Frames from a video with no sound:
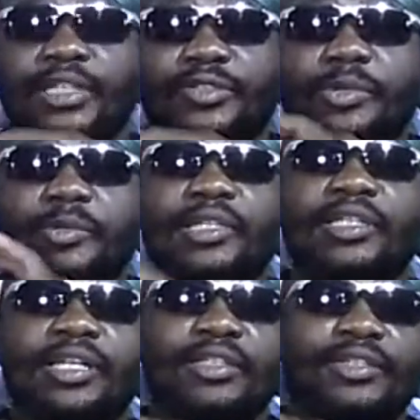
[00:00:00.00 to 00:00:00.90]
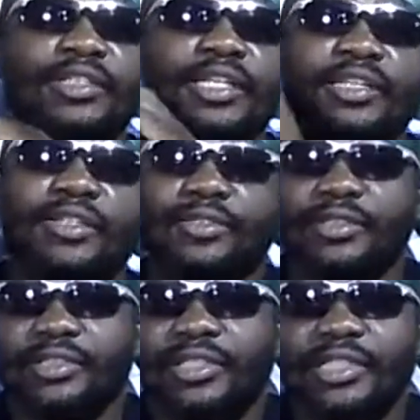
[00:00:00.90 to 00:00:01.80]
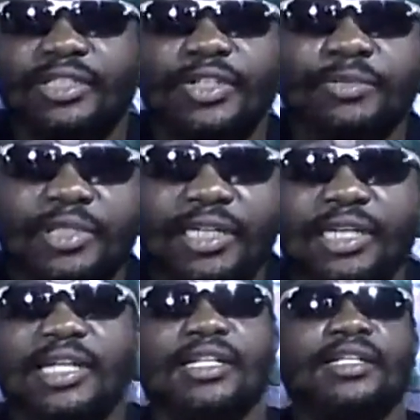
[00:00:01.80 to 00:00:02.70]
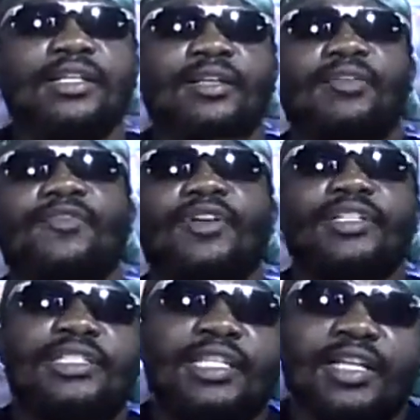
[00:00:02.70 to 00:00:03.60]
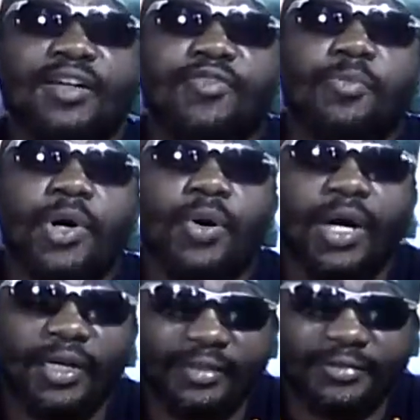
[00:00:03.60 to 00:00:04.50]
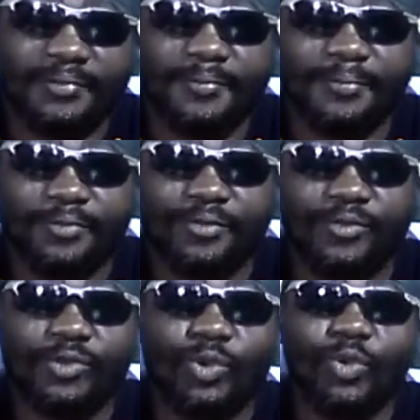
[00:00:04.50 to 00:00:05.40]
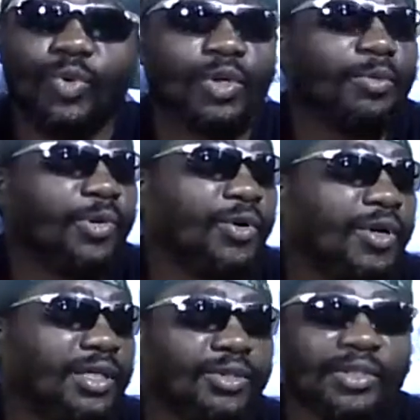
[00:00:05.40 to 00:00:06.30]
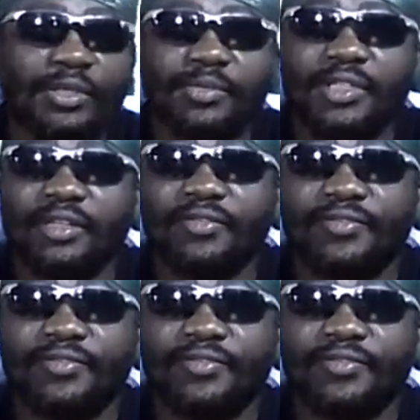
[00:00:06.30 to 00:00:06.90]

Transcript: remember, the Northern Kingdom did something like that for the sake of power. To hold power unto themselves.